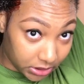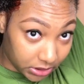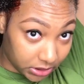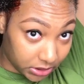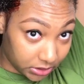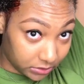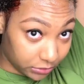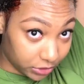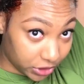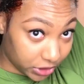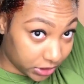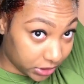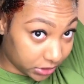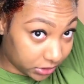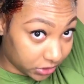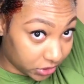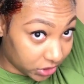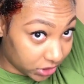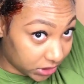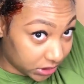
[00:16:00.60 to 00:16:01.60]
them
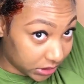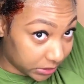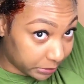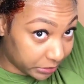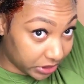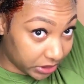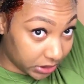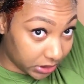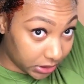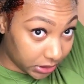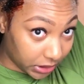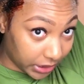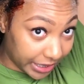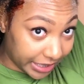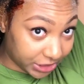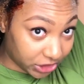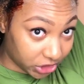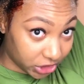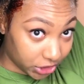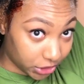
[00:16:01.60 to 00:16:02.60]
curls just be
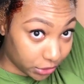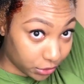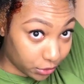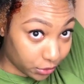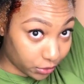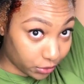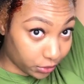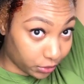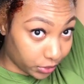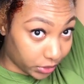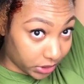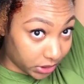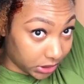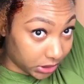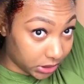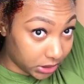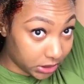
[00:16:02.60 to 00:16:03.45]
lashing on.